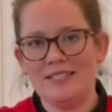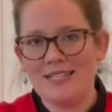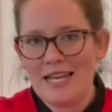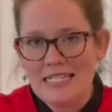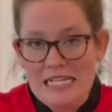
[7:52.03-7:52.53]

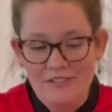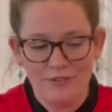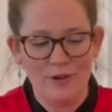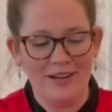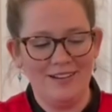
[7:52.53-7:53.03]
Tenting
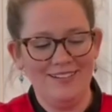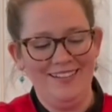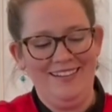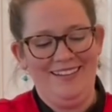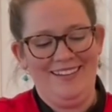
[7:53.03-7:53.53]
foil,
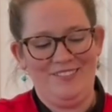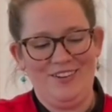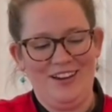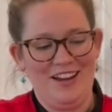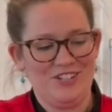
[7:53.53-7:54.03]
if
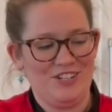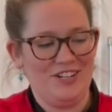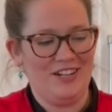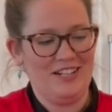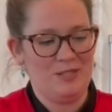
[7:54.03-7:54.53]
you're not
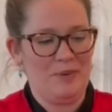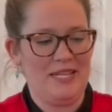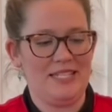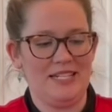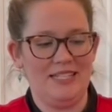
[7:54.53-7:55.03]
sure, is
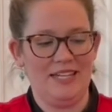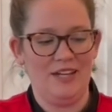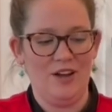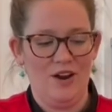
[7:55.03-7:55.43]
basically